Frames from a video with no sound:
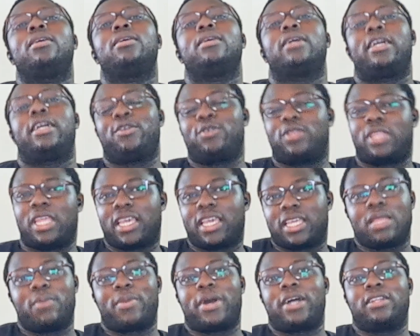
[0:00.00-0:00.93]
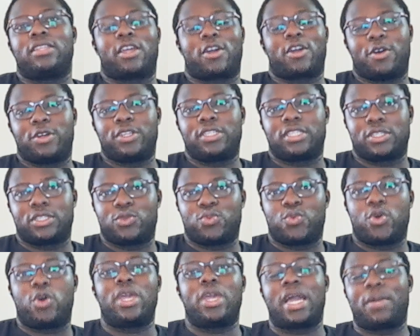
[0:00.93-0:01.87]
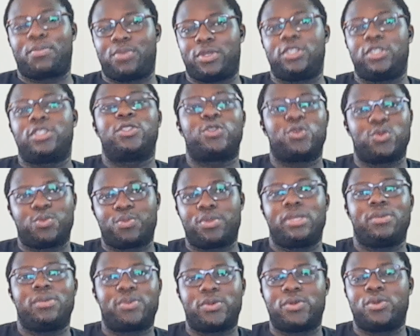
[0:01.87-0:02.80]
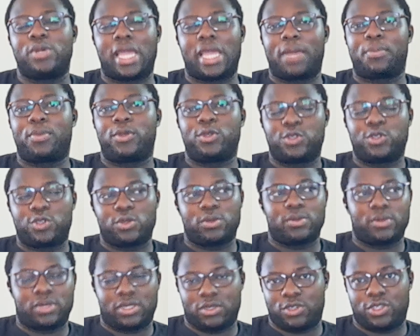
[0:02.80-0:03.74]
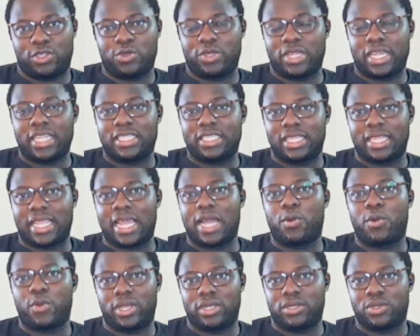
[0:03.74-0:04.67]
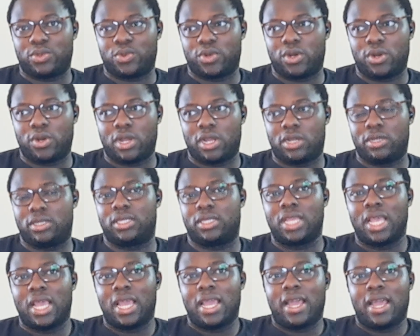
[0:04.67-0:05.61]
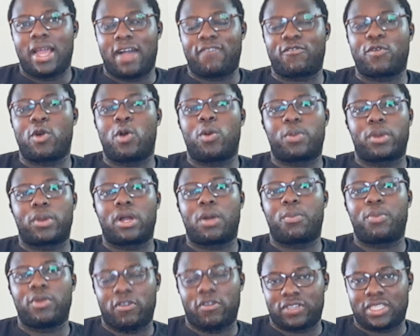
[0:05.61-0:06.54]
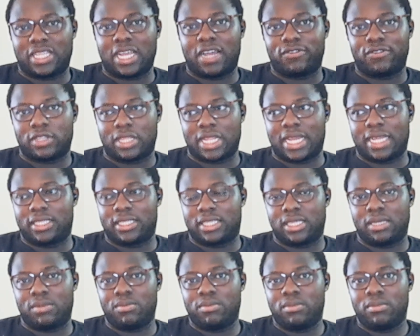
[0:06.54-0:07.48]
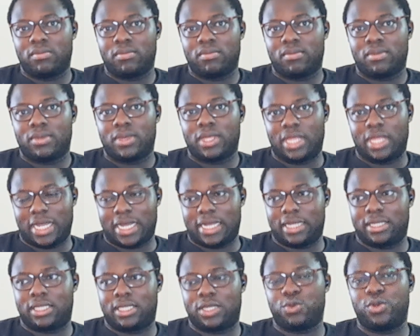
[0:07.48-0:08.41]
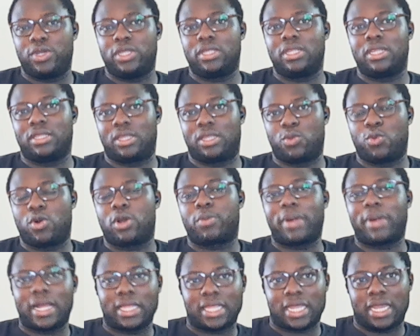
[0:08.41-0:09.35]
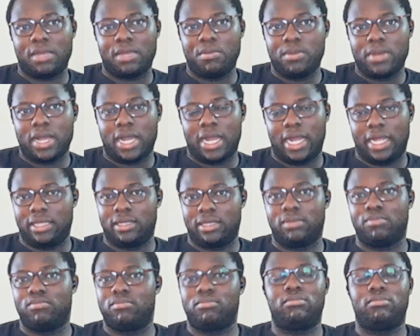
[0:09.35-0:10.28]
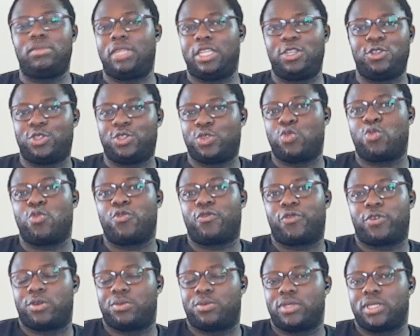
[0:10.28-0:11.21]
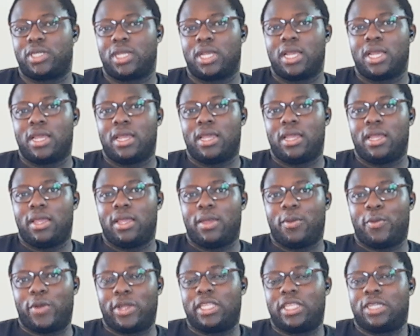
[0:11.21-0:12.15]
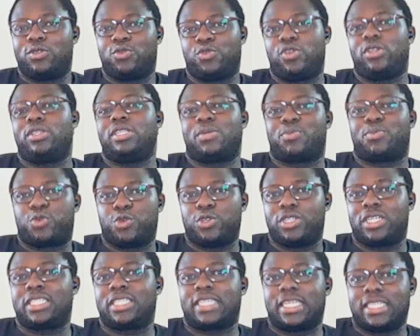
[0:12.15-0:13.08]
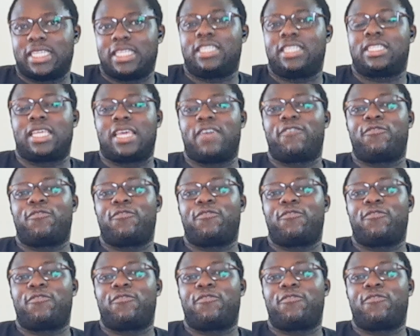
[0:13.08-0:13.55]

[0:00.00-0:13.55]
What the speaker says: and you're thinking about the costs as well. It appeals to people. It appeals to students in that way as well. Because I've got a couple of staffs on my team that are still in the work part-time, and they use Google Forms when they're doing their projects and they need to get